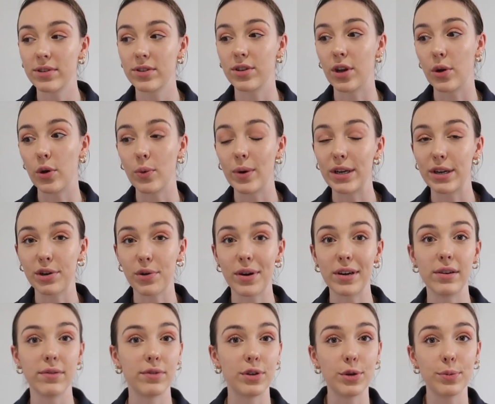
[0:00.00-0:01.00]
So when you're
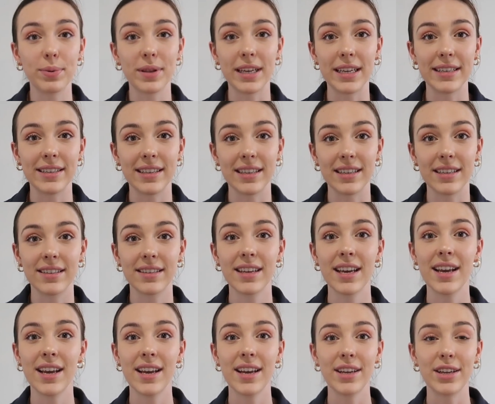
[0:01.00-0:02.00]
going to view places,
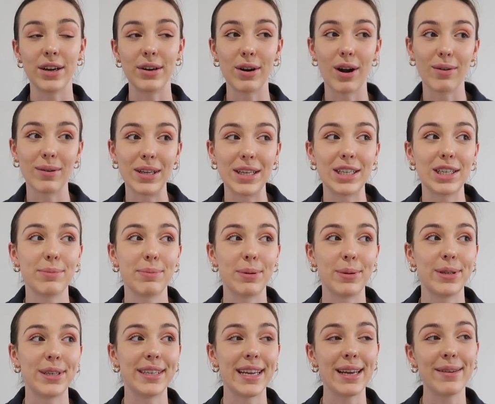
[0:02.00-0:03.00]
you're not really
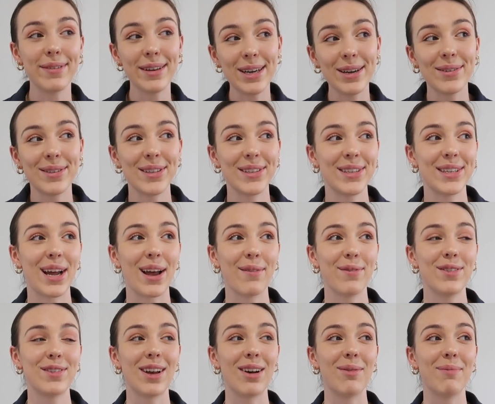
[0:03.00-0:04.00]
supposed to take videos and
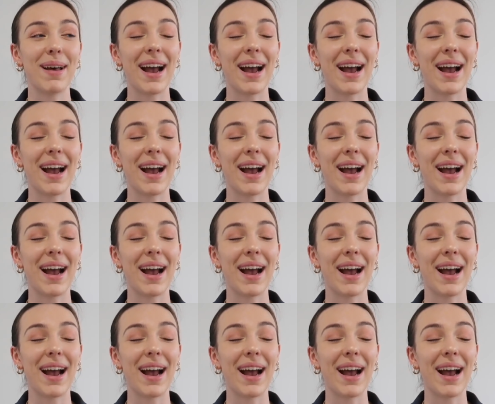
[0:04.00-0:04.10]
stuff. So